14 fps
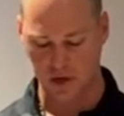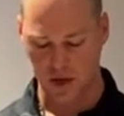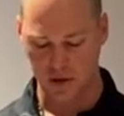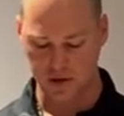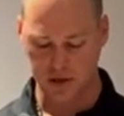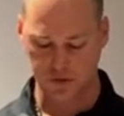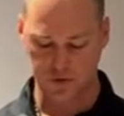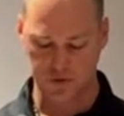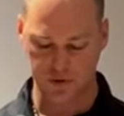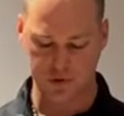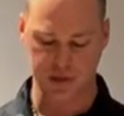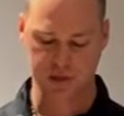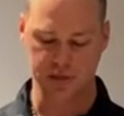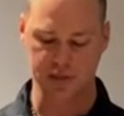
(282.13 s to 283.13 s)
the difference
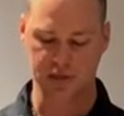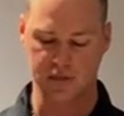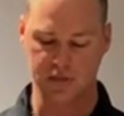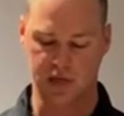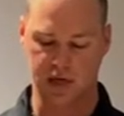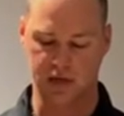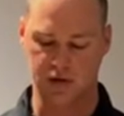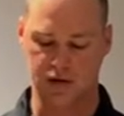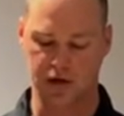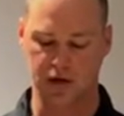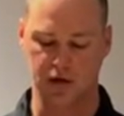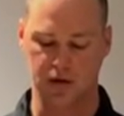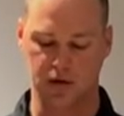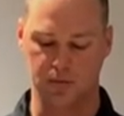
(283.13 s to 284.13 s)
is that
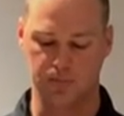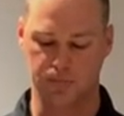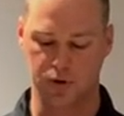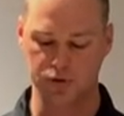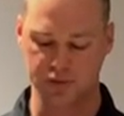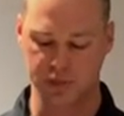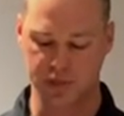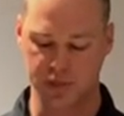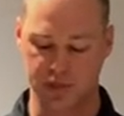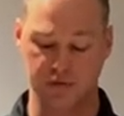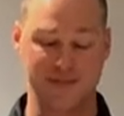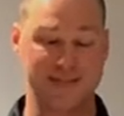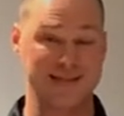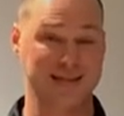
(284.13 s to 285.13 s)
their Pro Sensitive is